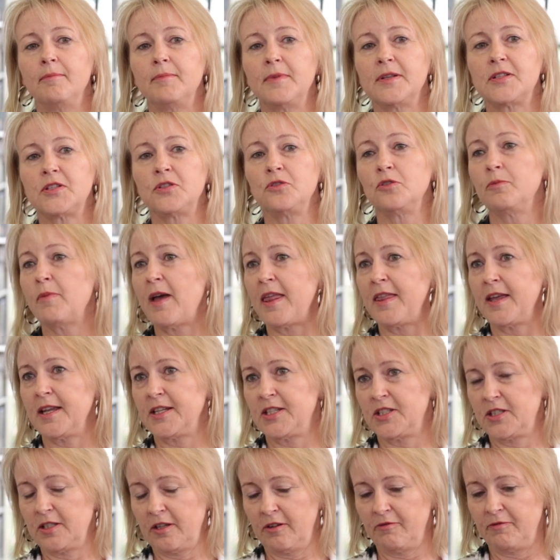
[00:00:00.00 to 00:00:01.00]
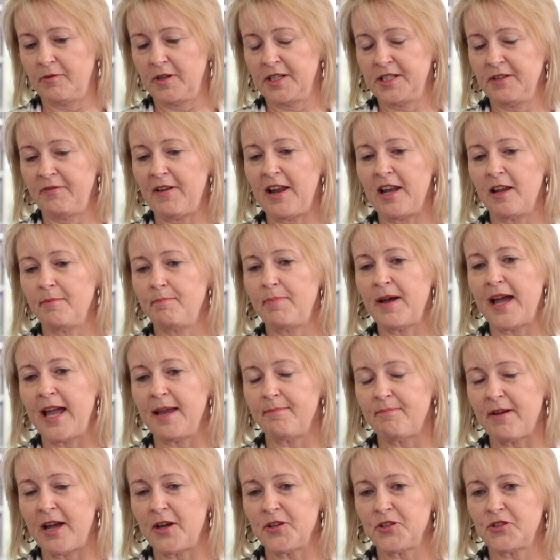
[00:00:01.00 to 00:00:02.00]
It's a new method developed by
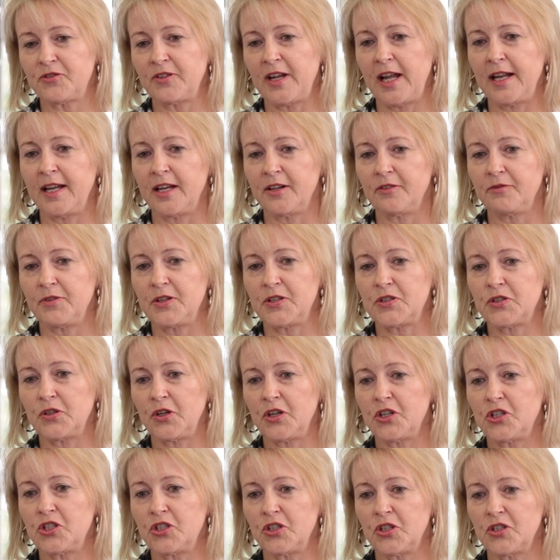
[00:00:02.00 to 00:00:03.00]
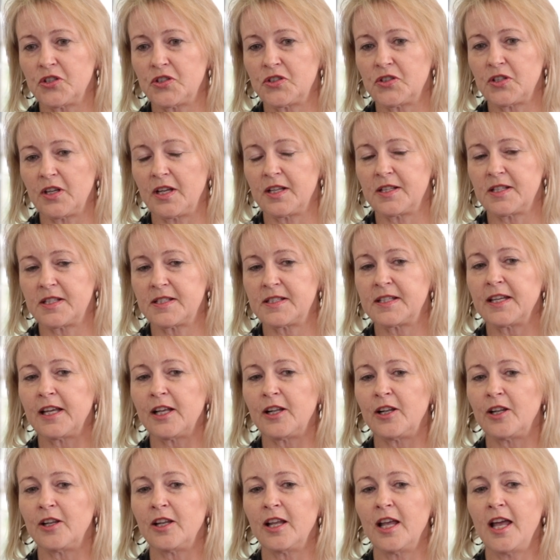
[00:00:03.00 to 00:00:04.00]
Australian researchers. It
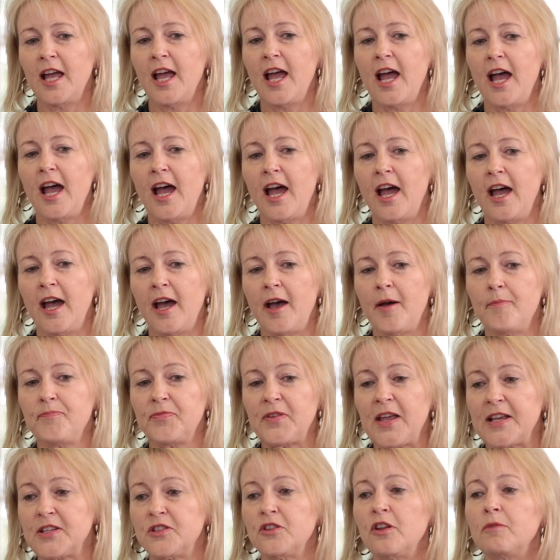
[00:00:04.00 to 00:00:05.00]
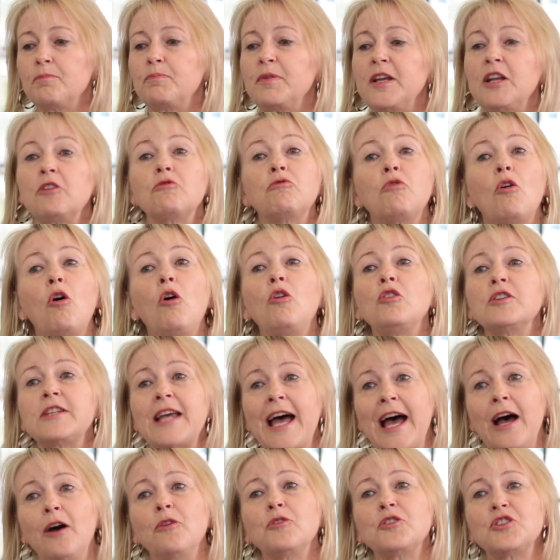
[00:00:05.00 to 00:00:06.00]
still has not been rolled
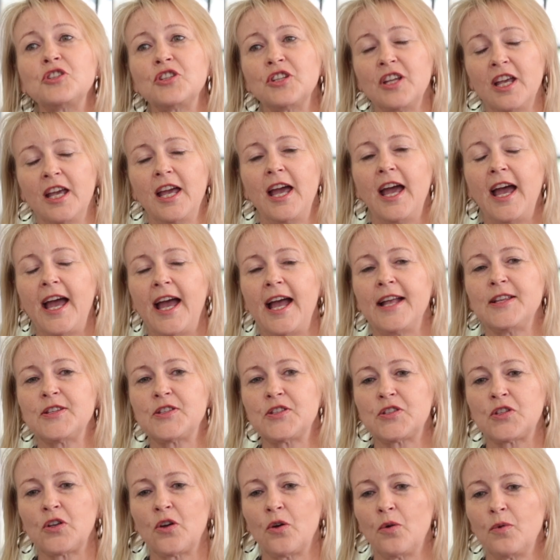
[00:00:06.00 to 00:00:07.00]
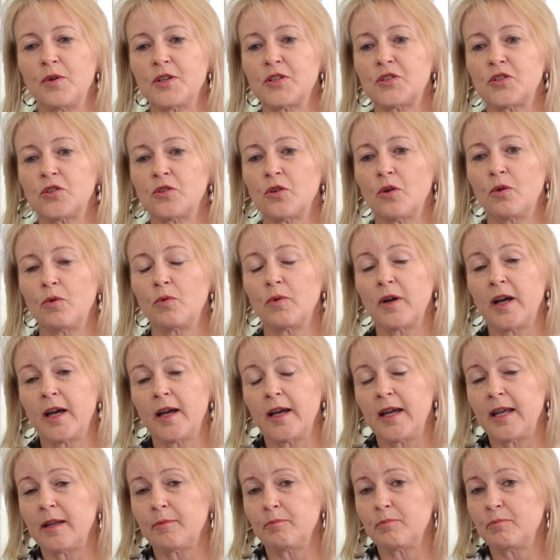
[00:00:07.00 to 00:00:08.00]
out. And so
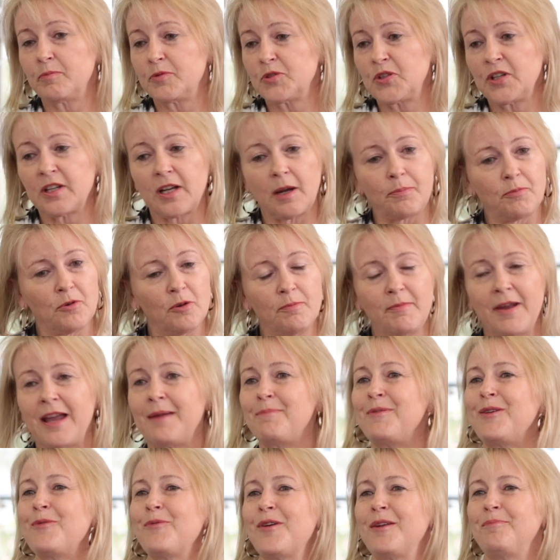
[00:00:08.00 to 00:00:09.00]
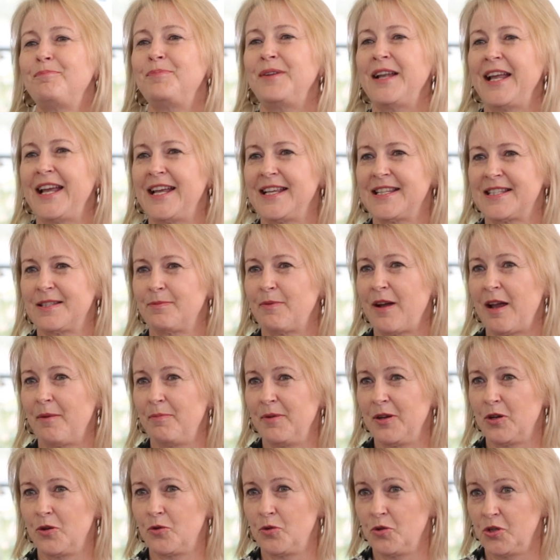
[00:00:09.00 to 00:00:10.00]
Singapore may be one place where
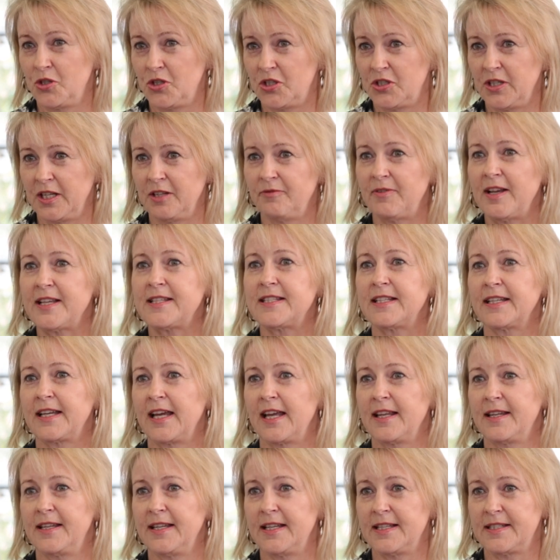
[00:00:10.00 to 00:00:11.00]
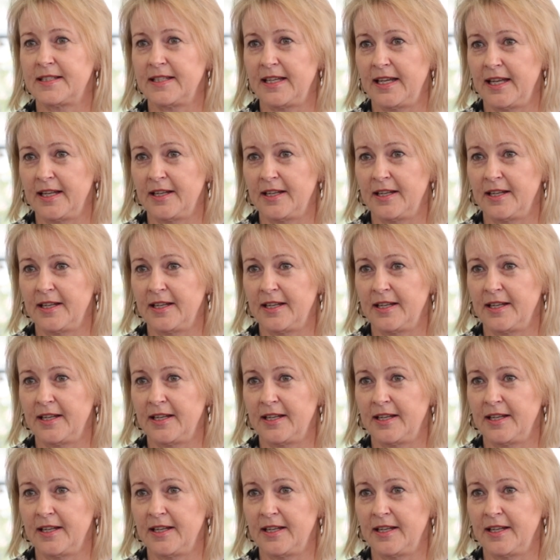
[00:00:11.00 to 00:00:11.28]
we could investigate this